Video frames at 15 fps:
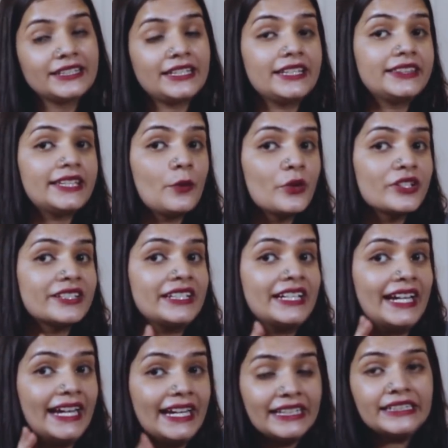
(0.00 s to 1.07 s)
that there was an
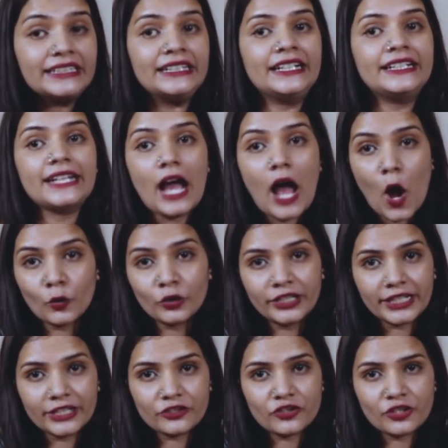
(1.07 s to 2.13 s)
internet
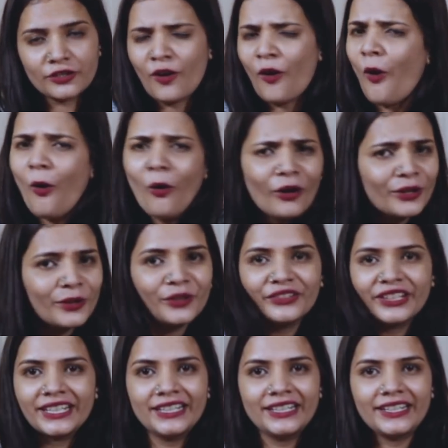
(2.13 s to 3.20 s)
outage all
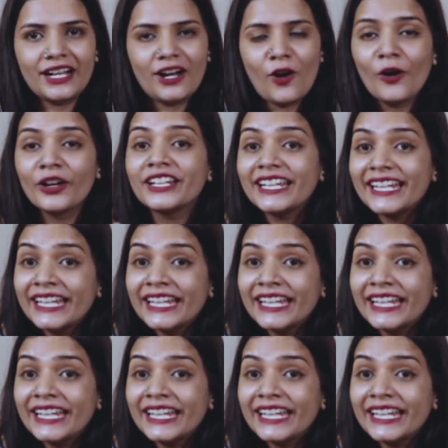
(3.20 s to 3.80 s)
over India or